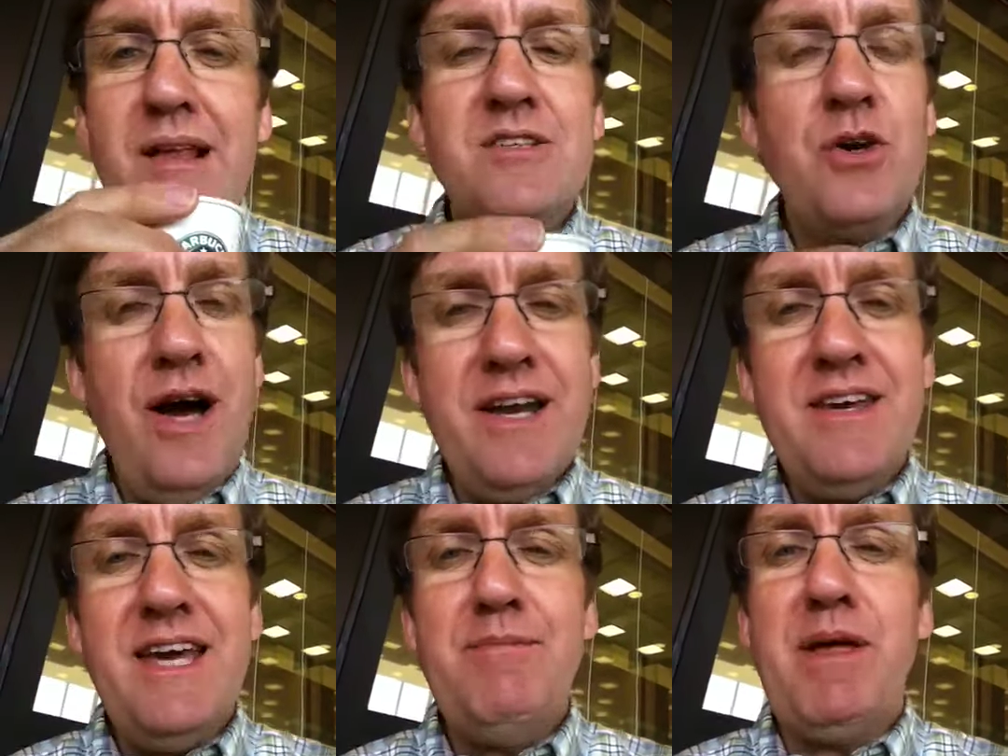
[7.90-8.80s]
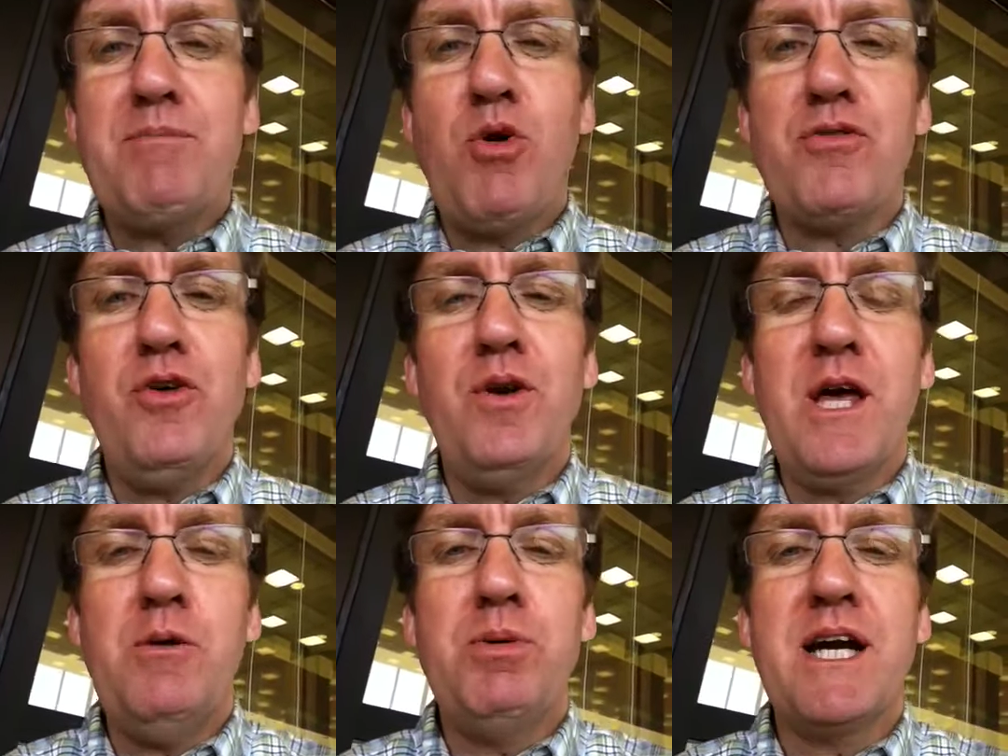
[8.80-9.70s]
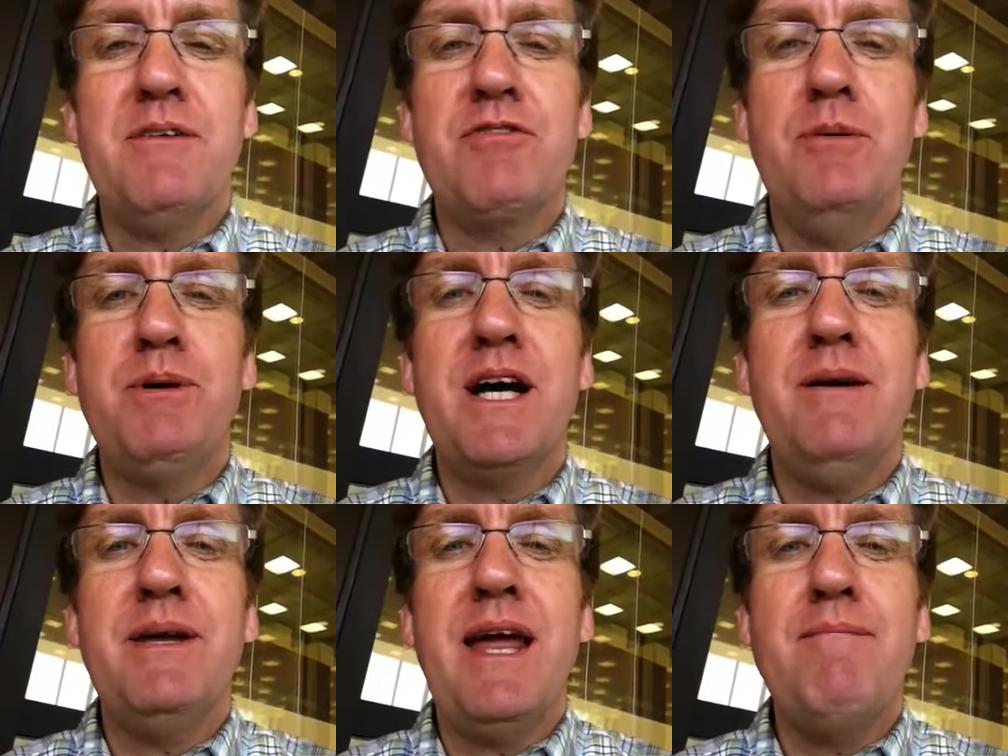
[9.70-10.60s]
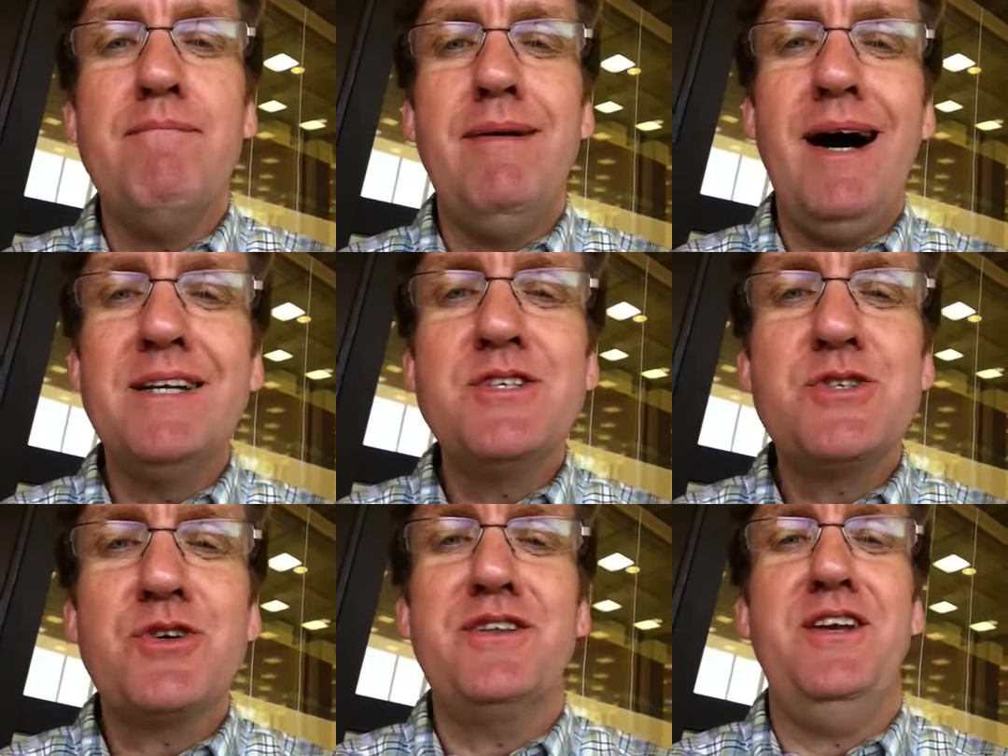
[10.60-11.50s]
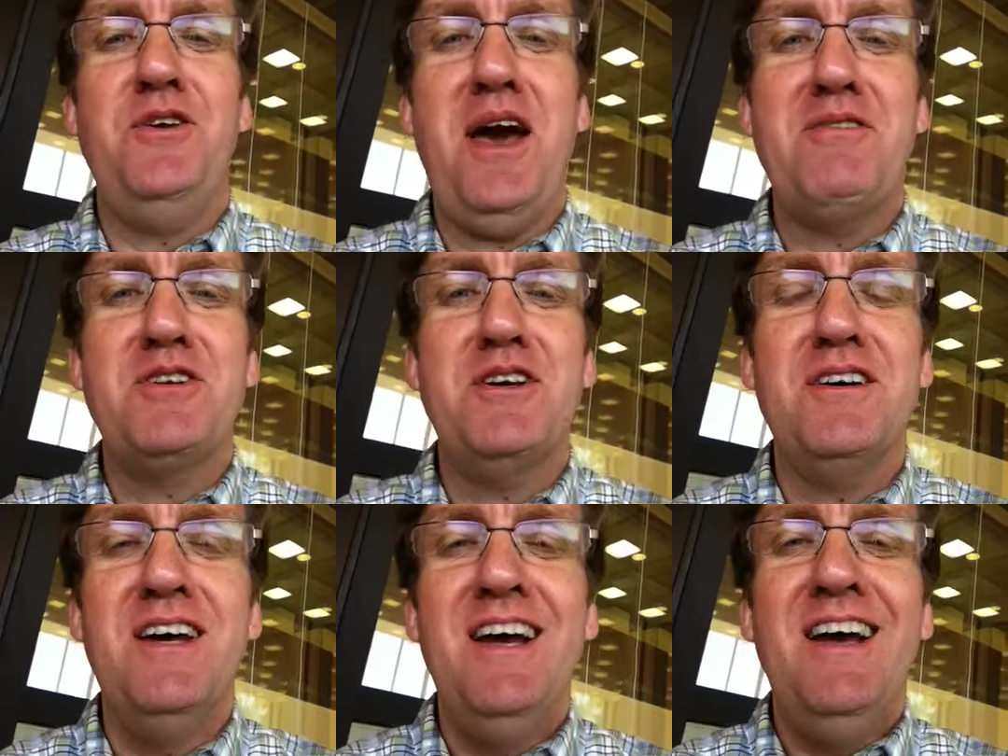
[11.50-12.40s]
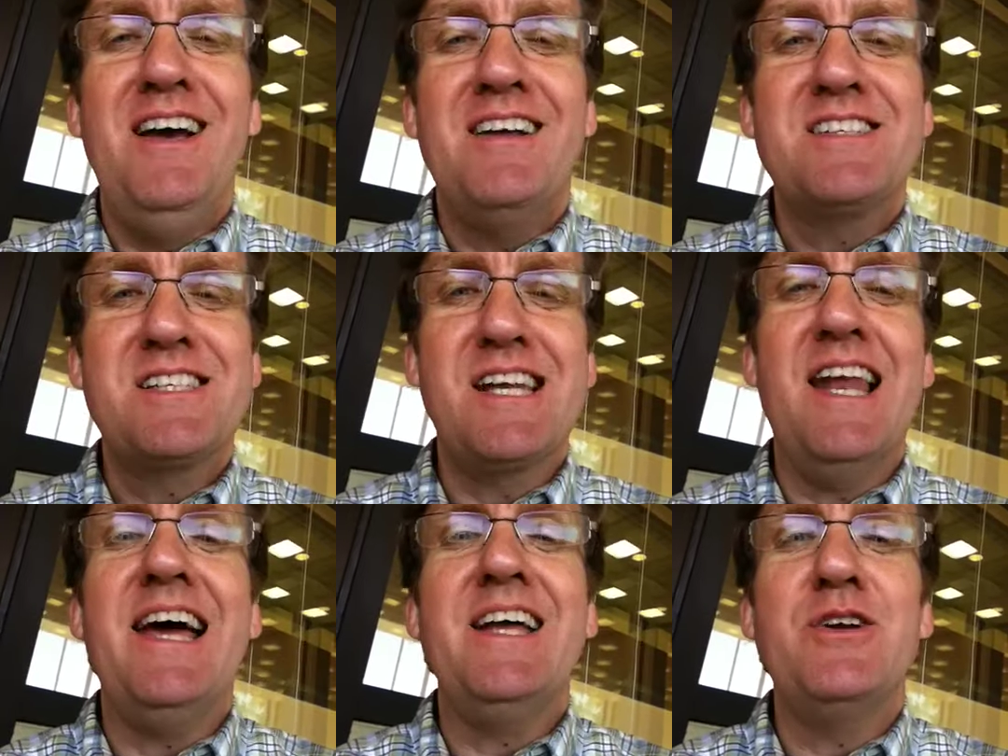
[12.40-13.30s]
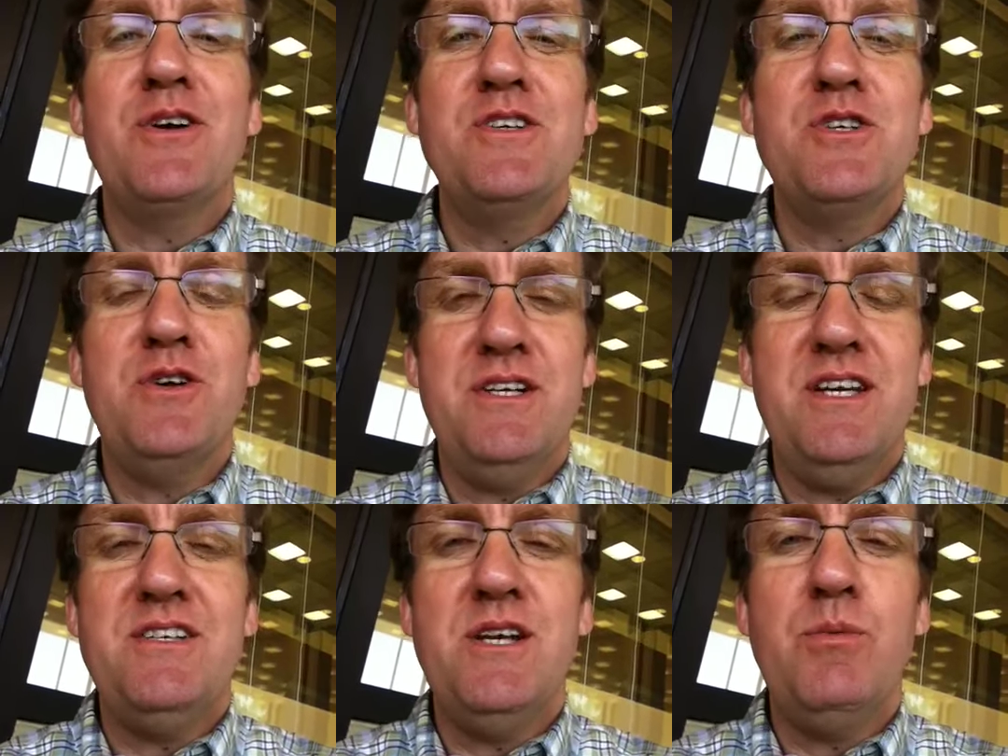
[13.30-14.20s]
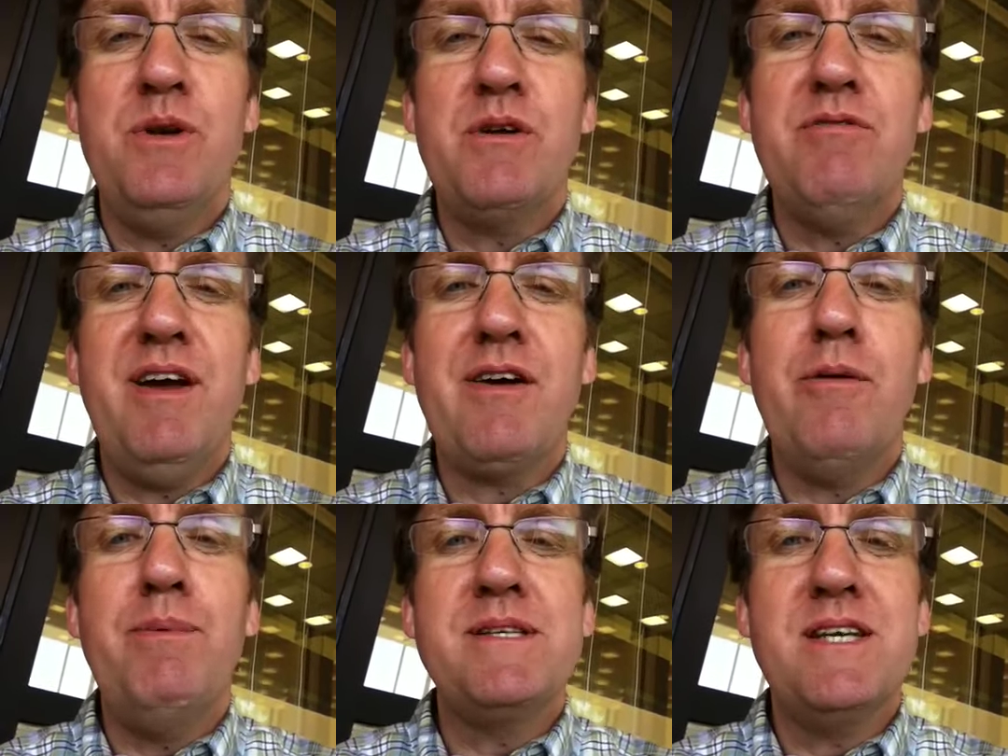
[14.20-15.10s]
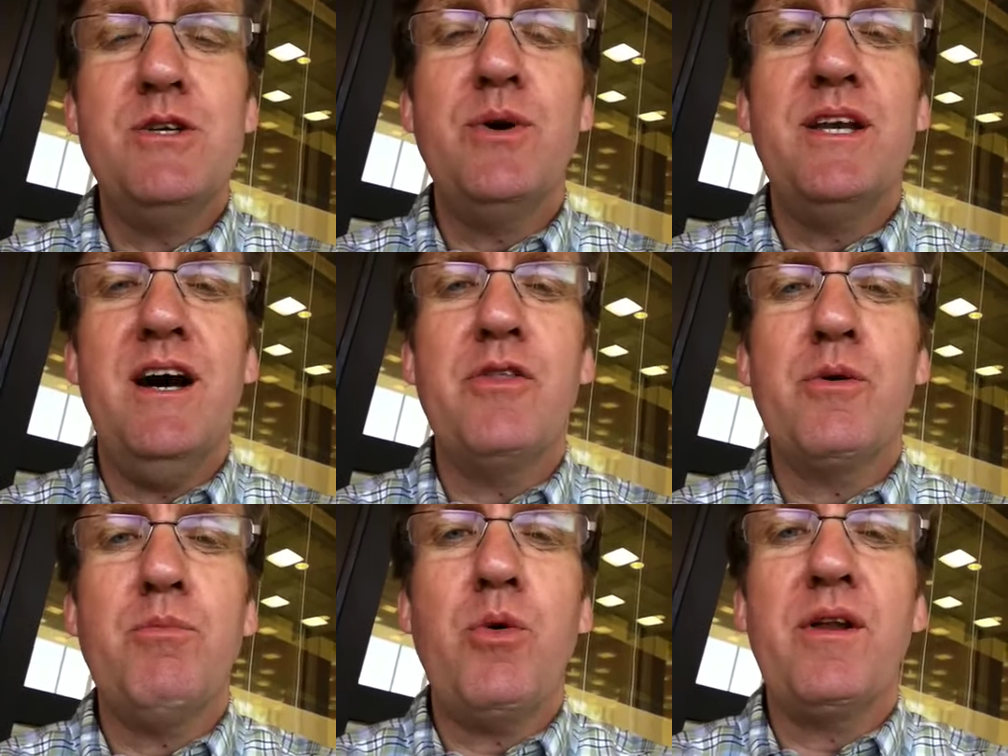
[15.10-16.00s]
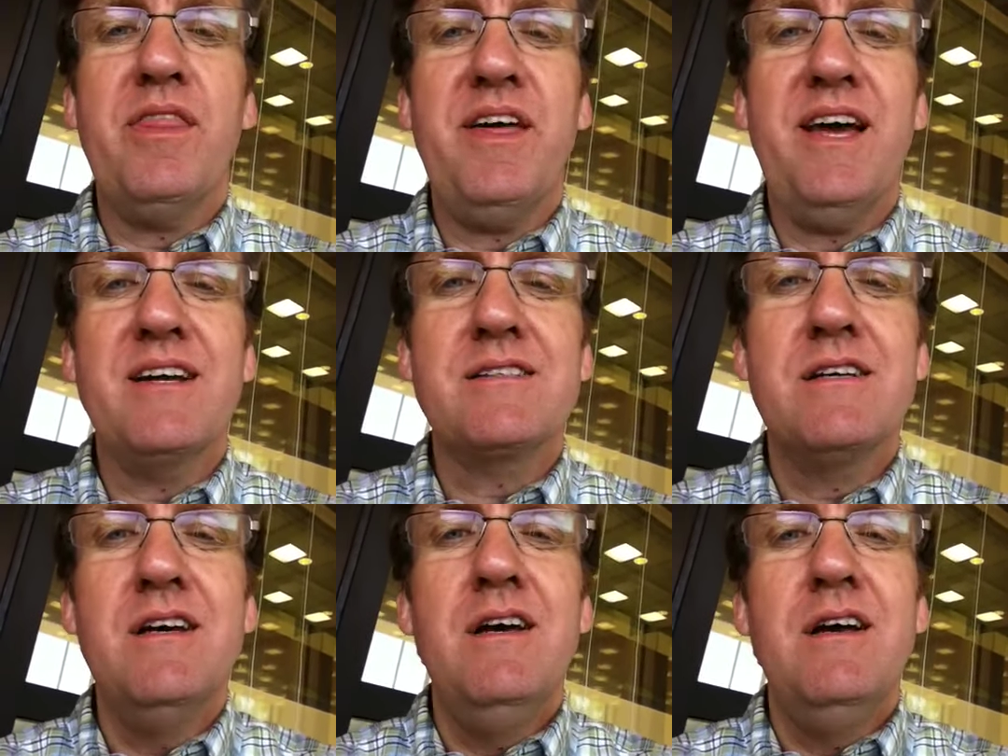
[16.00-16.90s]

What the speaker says: And so how do you keep that portfolio from becoming a monster that you have to slay during student teaching when you're very busy doing other important things?